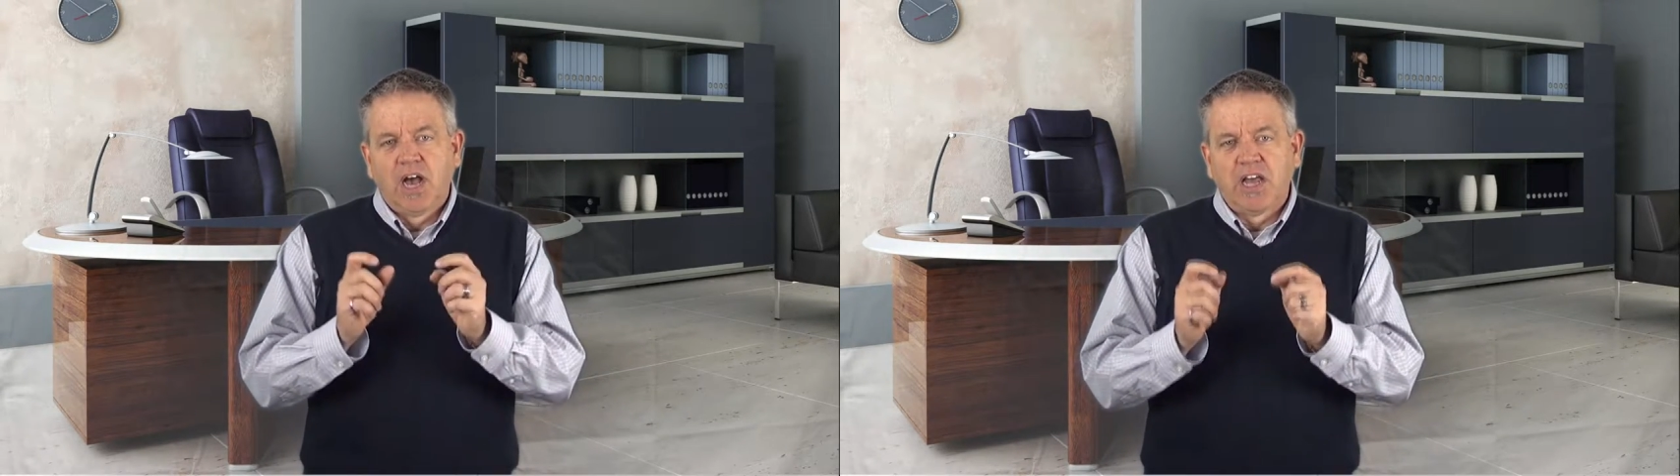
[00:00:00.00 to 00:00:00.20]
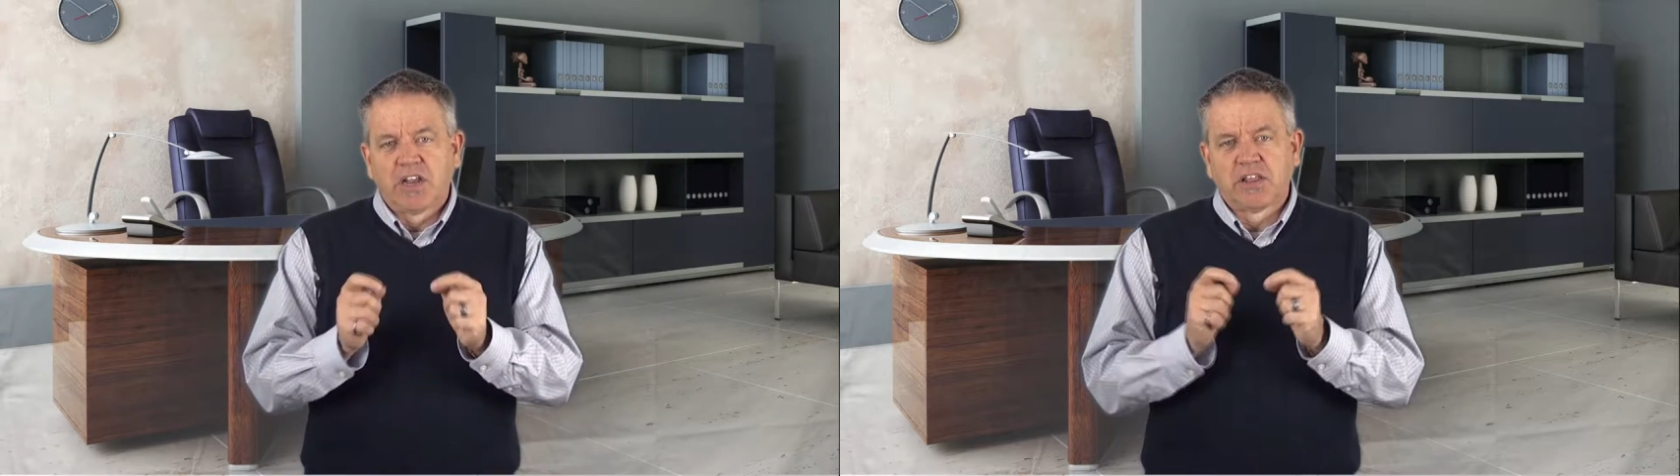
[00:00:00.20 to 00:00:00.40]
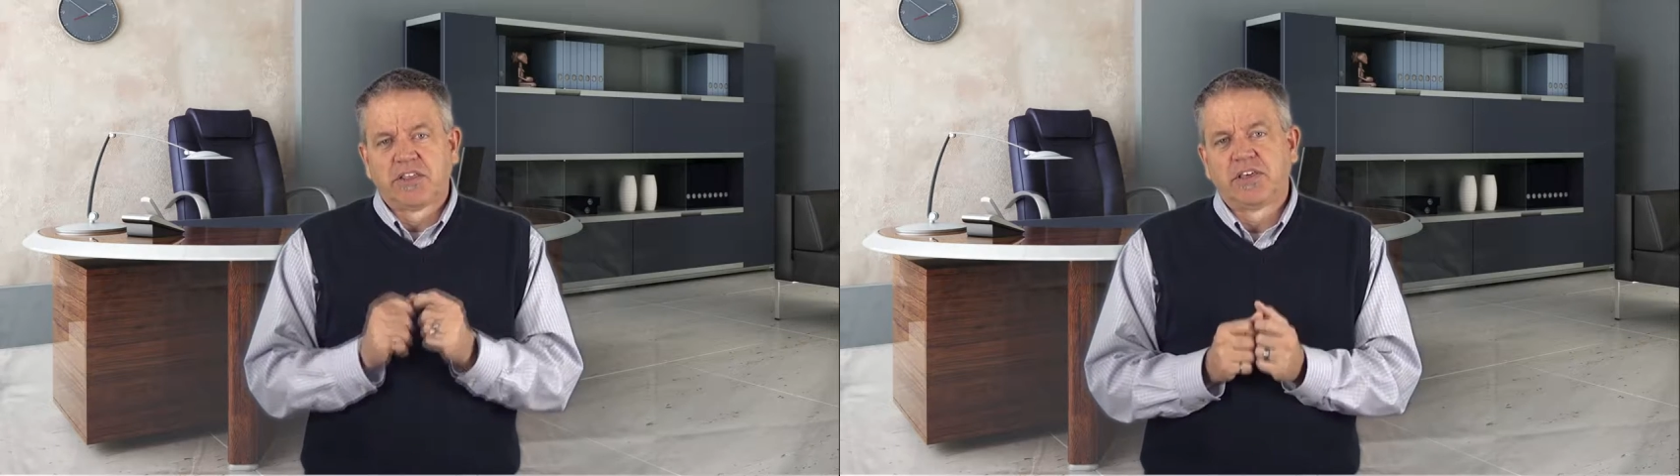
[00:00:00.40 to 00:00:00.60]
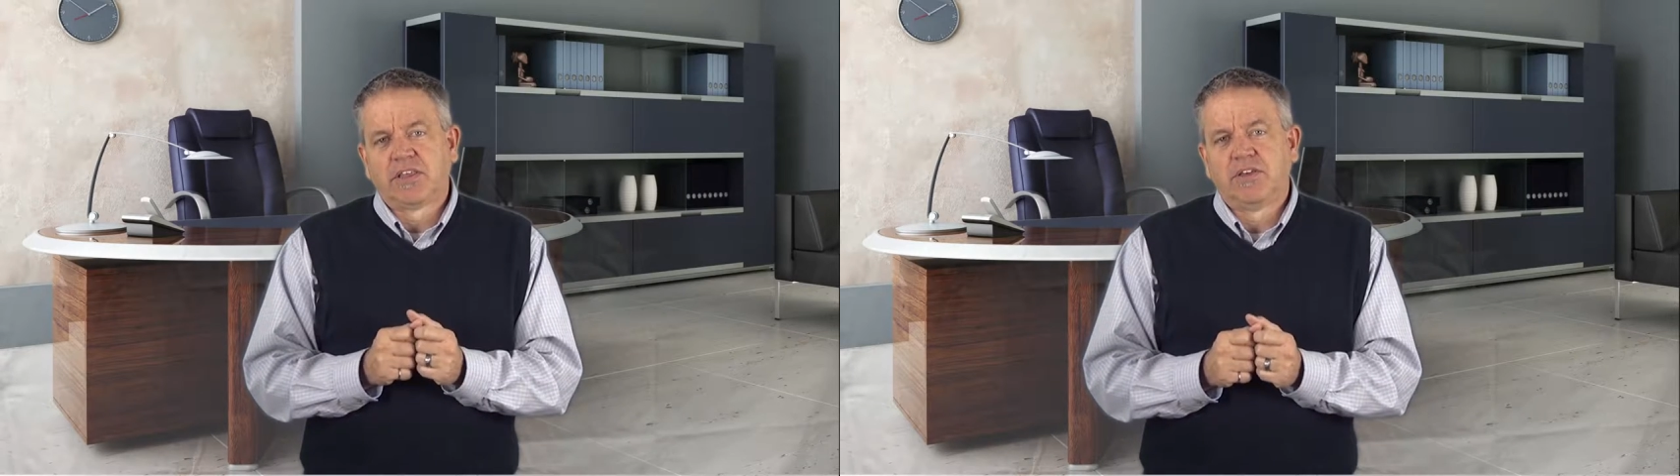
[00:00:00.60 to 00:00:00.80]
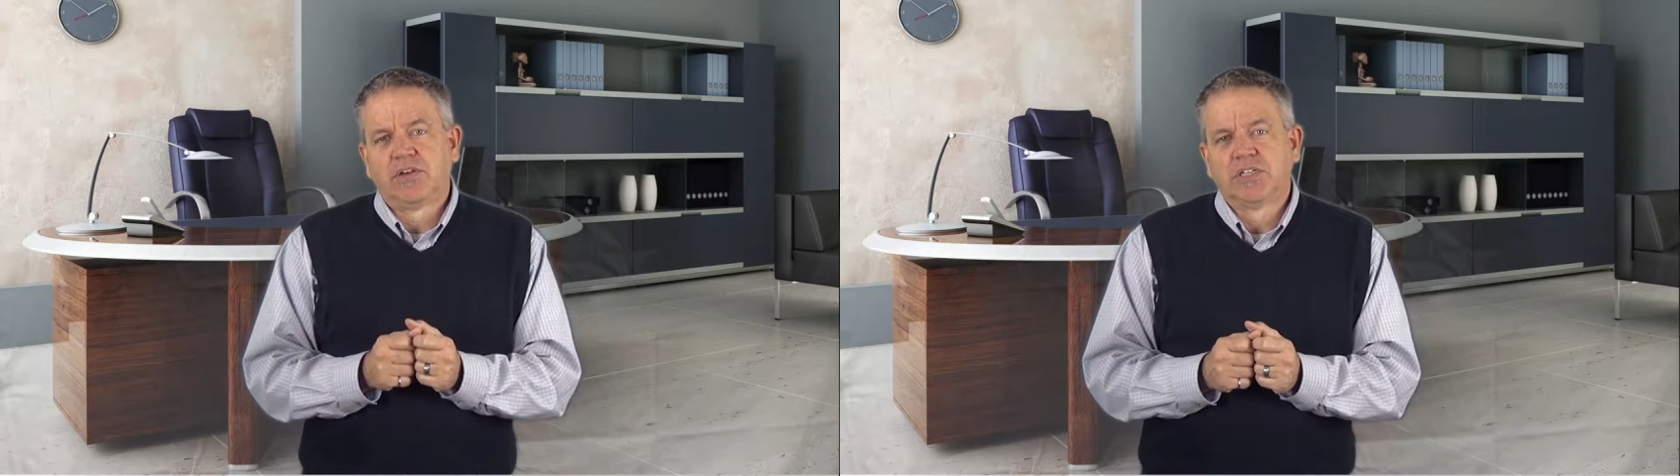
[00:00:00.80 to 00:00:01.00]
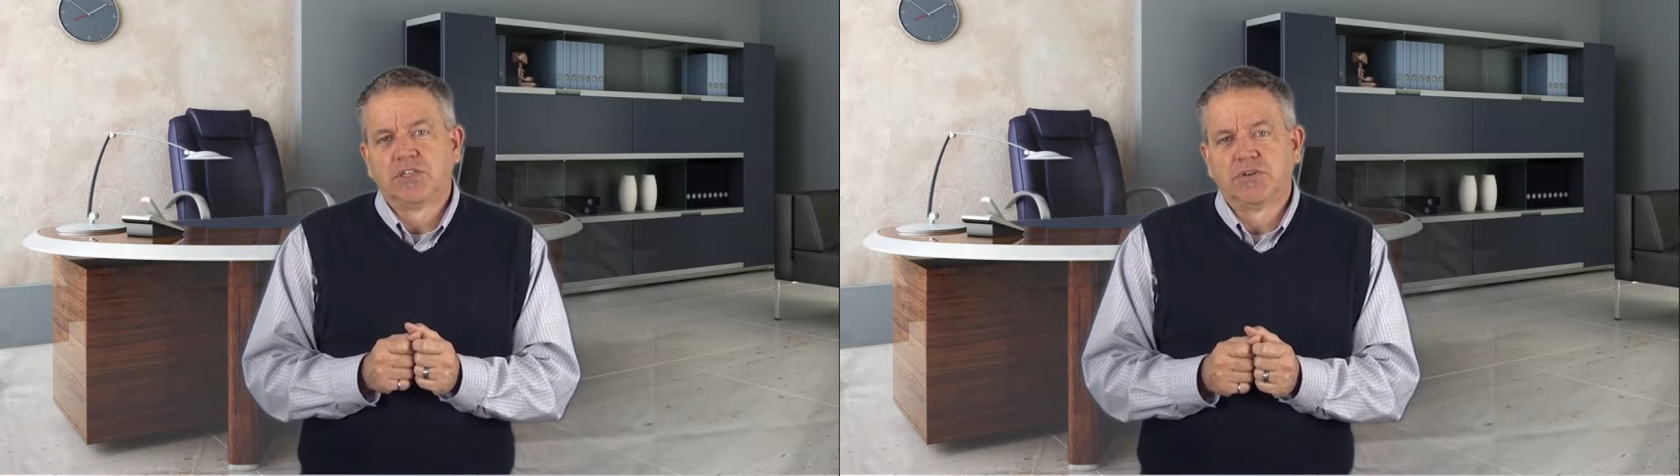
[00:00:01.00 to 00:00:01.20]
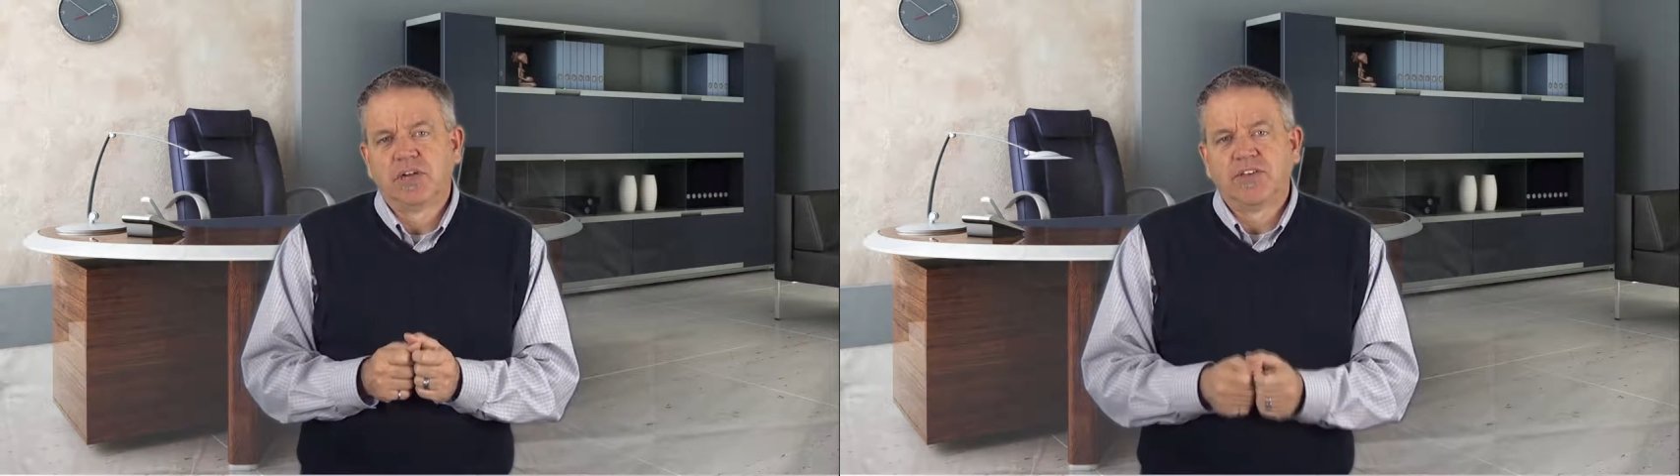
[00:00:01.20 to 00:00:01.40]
Another thing that you can do,